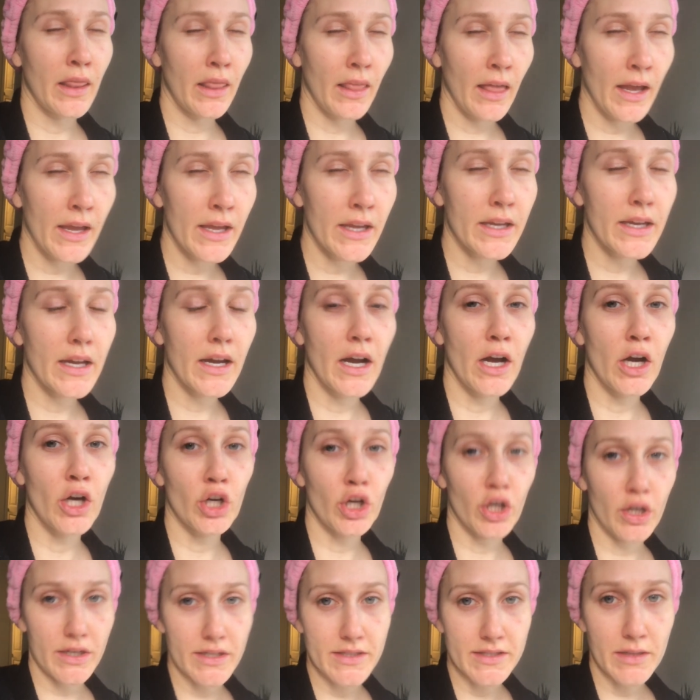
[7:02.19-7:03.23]
like a
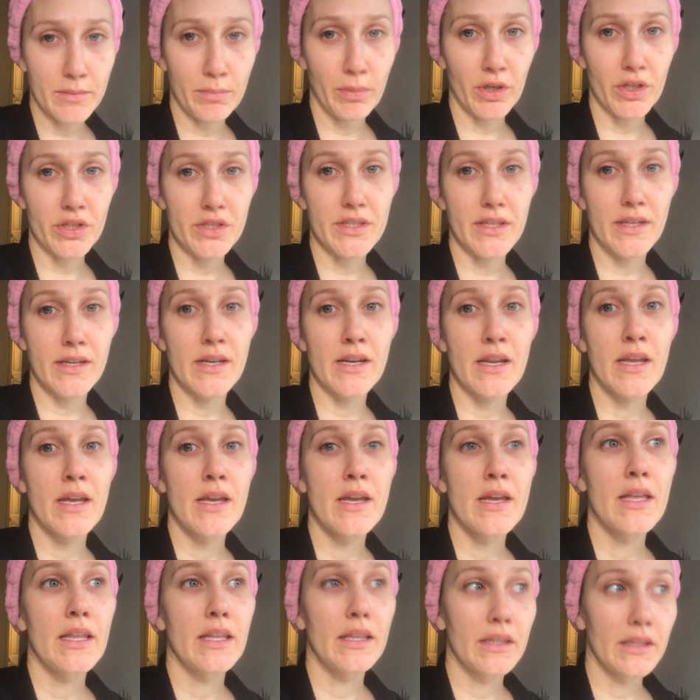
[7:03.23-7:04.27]
crazy person,
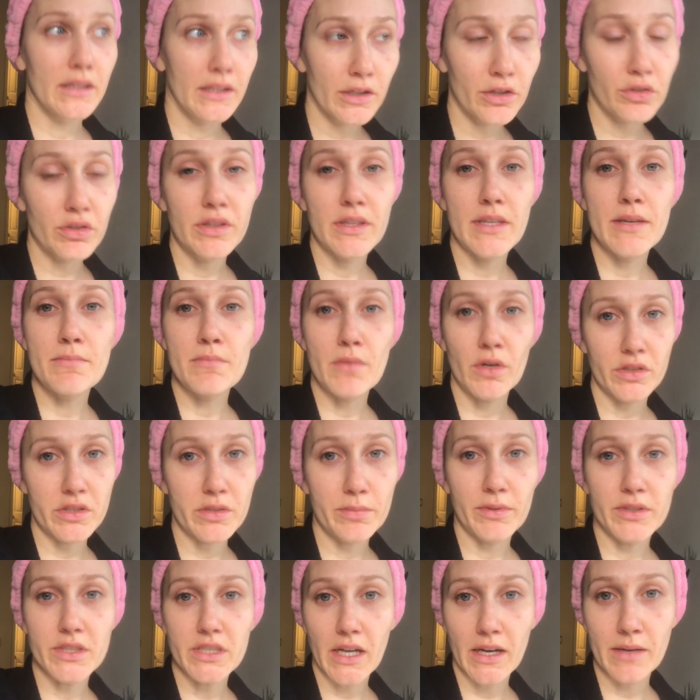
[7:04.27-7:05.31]
literally
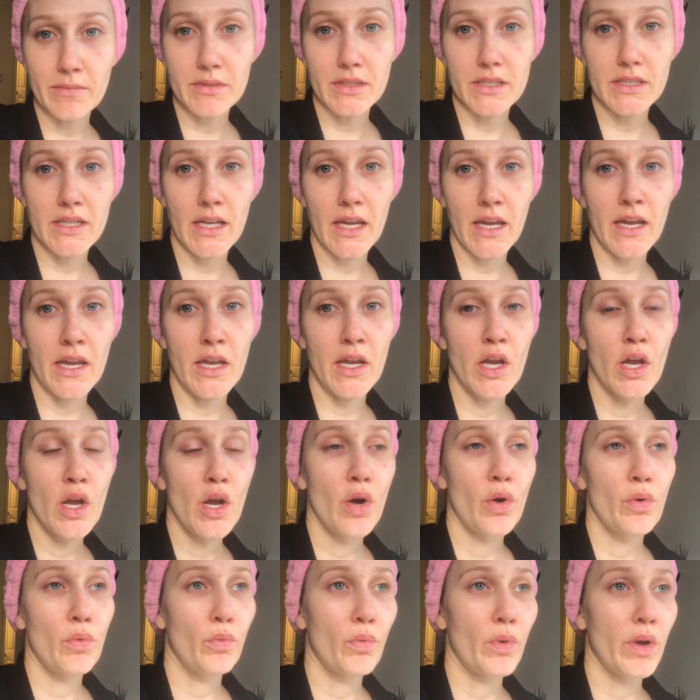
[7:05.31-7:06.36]
multiple times a day
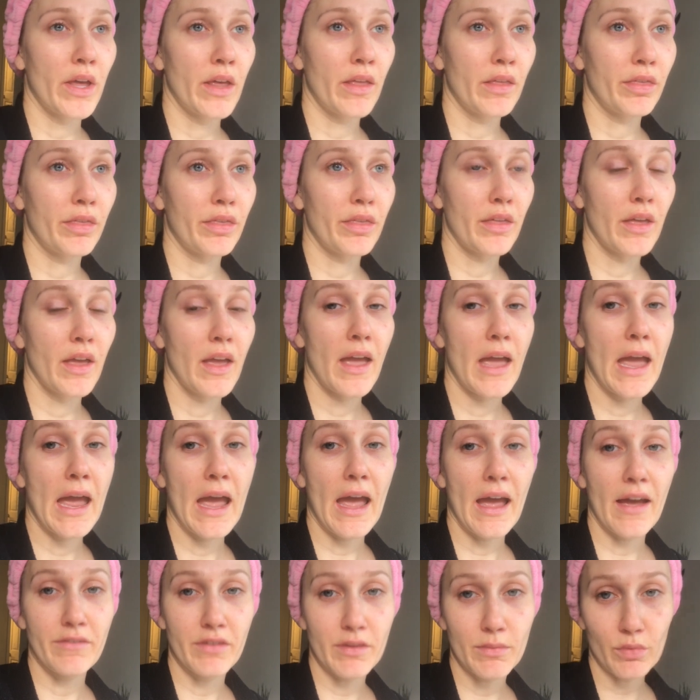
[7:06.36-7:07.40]
with
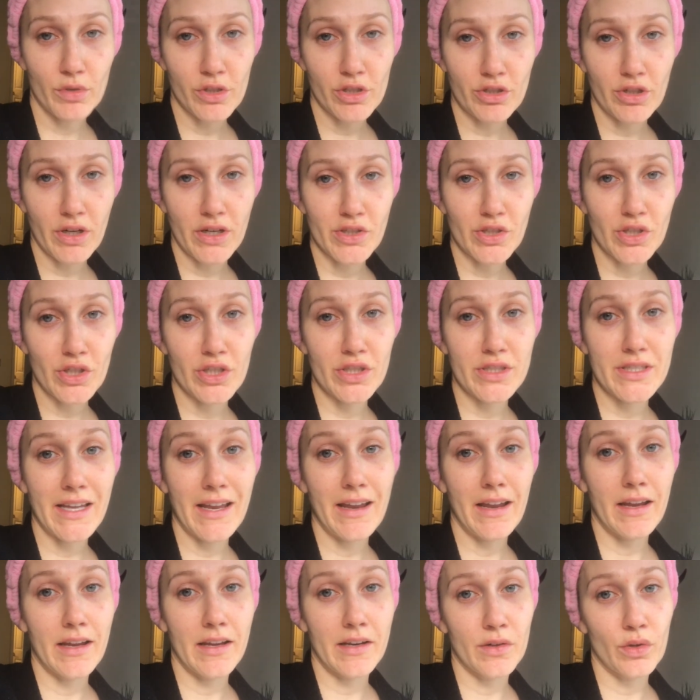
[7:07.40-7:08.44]
heavy moisturizers
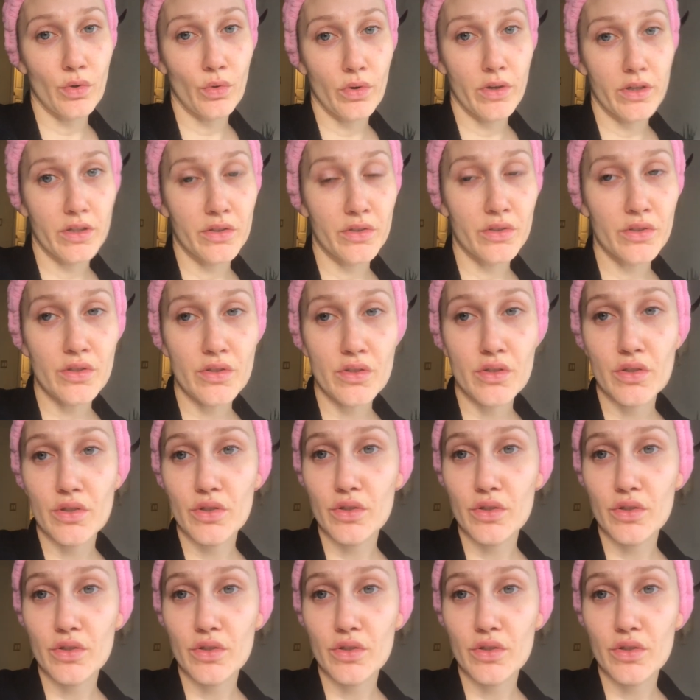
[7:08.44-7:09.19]
and oils.